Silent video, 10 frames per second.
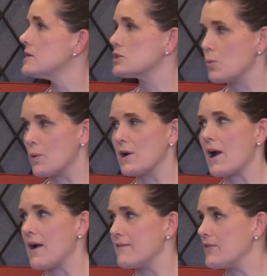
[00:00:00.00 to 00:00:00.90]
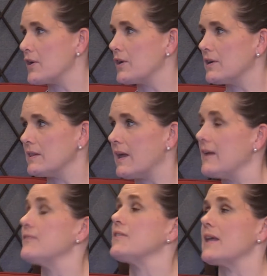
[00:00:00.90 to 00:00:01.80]
to work hard for a good
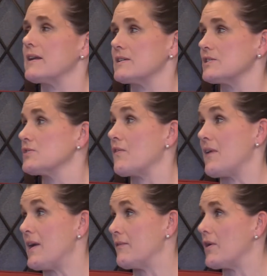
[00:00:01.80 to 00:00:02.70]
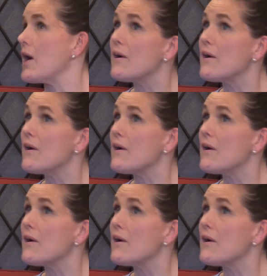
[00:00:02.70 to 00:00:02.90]
life than a survivor